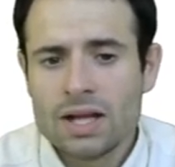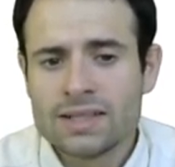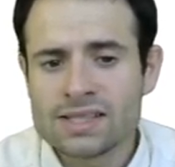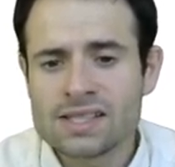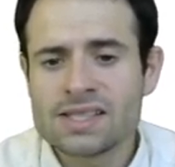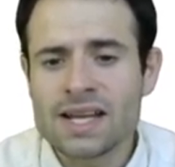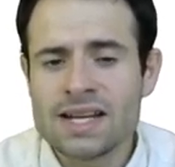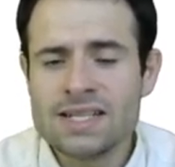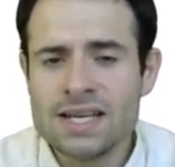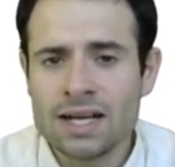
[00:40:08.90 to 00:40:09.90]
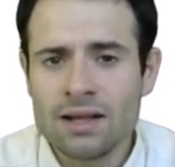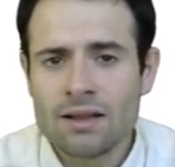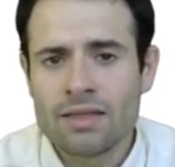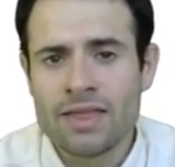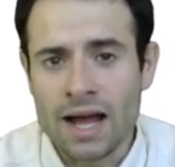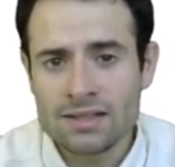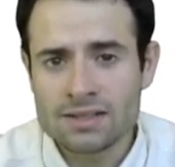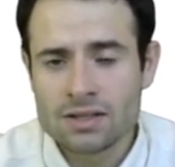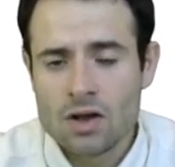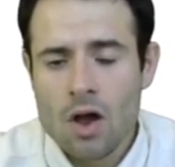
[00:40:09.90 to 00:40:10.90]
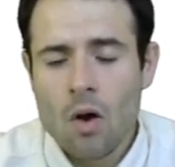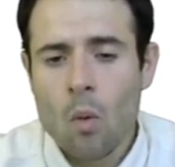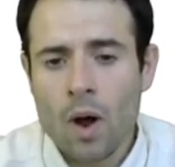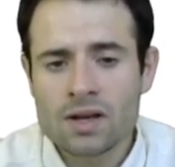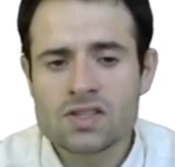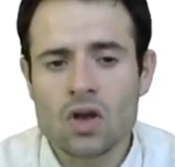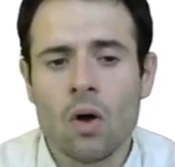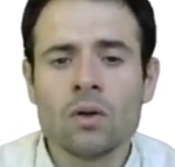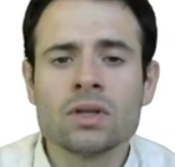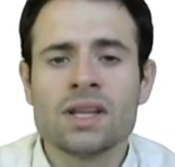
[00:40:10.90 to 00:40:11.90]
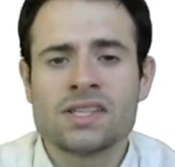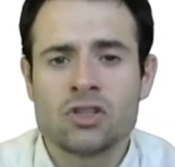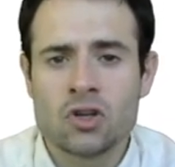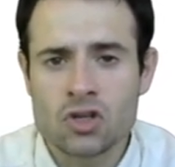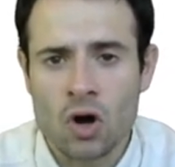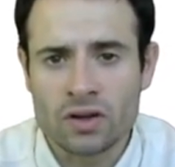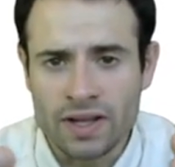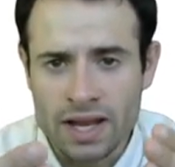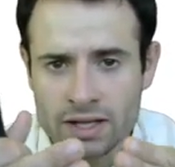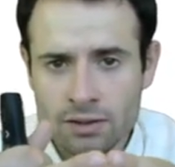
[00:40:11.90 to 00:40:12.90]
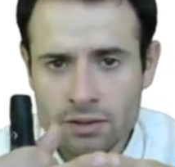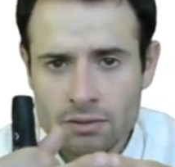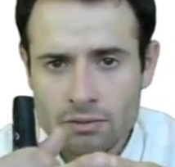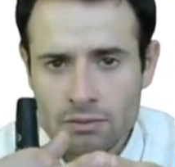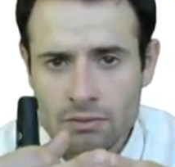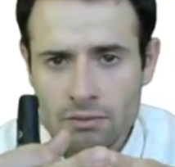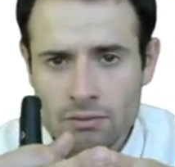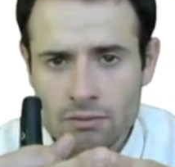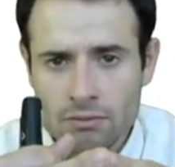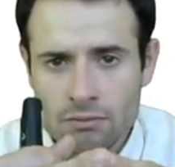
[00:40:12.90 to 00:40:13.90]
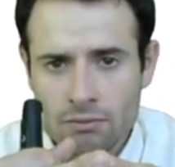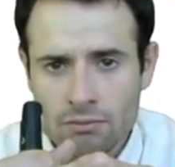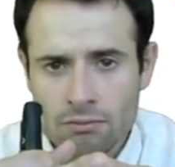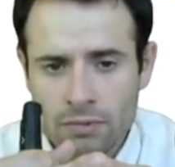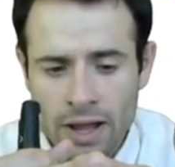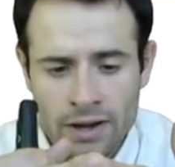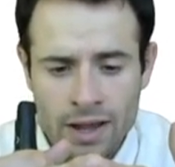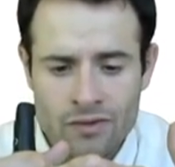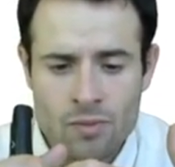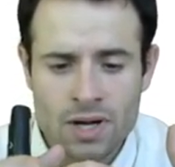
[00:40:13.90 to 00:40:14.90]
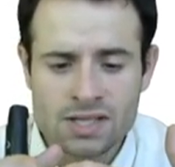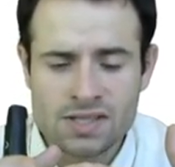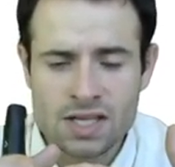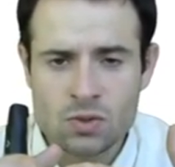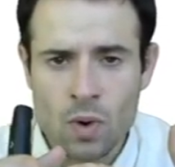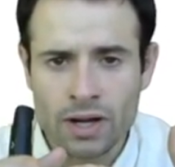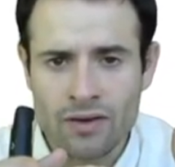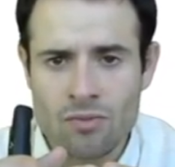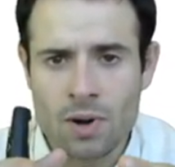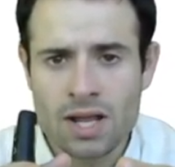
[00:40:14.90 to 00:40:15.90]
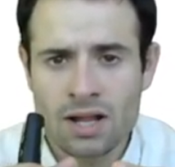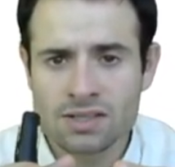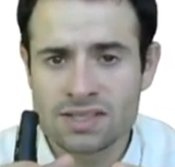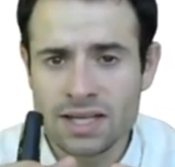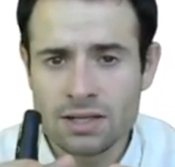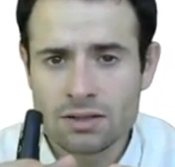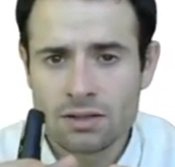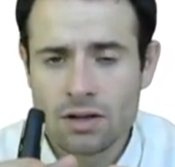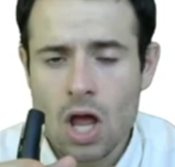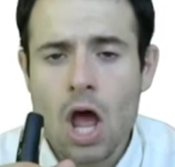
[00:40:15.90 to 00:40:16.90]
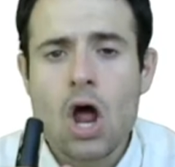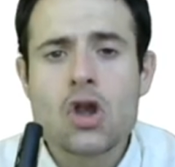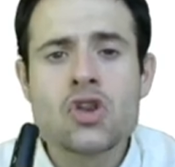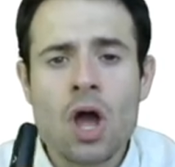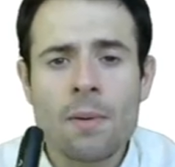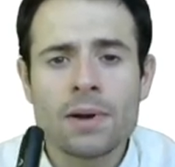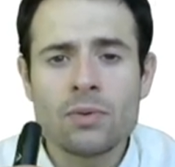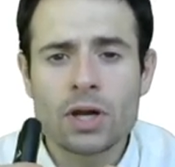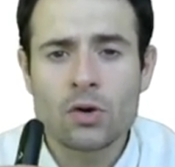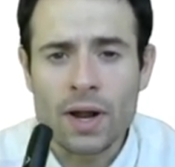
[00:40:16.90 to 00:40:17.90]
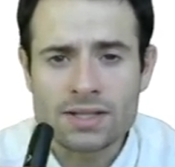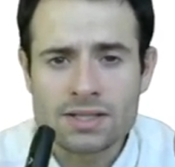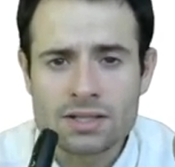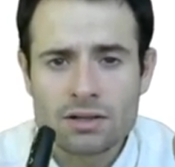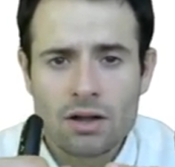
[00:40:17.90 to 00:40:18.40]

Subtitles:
This is this idea that once all the decisions are taken and everybody sees what everybody else did, nobody regrets